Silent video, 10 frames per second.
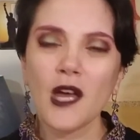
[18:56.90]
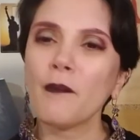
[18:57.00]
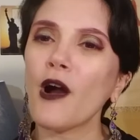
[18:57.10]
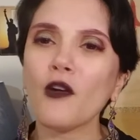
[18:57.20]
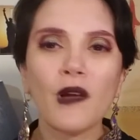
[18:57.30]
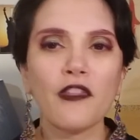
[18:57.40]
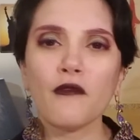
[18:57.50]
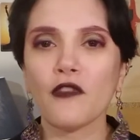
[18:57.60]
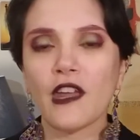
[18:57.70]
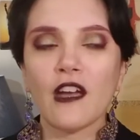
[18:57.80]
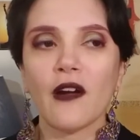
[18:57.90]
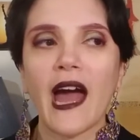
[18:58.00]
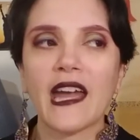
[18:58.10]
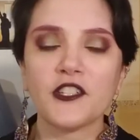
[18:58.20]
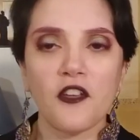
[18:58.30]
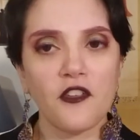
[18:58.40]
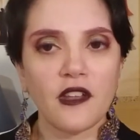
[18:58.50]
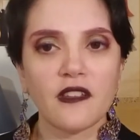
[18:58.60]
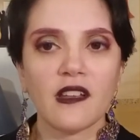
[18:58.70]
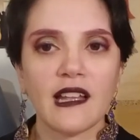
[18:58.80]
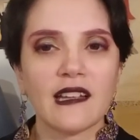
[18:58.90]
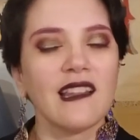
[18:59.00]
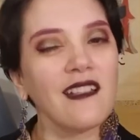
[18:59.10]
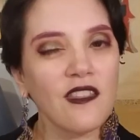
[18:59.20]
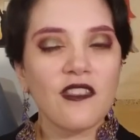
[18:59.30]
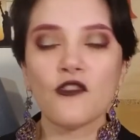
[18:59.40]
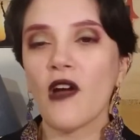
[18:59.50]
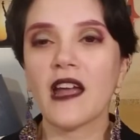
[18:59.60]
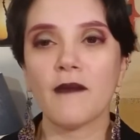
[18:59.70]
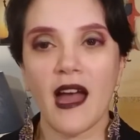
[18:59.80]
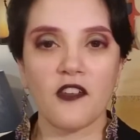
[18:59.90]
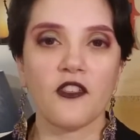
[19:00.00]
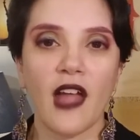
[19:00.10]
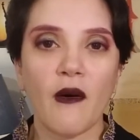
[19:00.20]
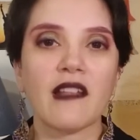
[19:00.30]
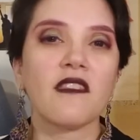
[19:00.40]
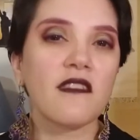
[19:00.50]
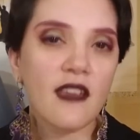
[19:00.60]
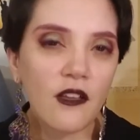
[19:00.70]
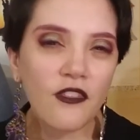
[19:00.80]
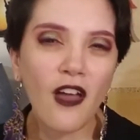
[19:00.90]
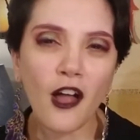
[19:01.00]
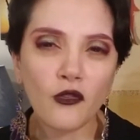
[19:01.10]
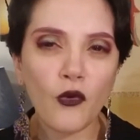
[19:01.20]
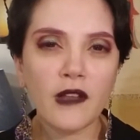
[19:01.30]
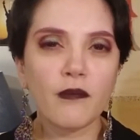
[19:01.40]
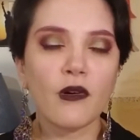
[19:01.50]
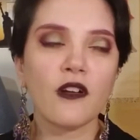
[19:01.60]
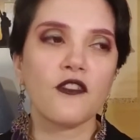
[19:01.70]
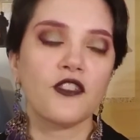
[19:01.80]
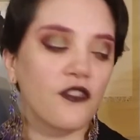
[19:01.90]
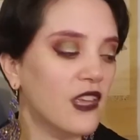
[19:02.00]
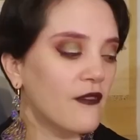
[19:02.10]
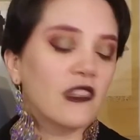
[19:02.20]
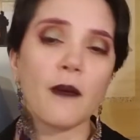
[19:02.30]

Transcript: partway through the year, I adjusted it to like, let's try and max it out at six unread books, just given the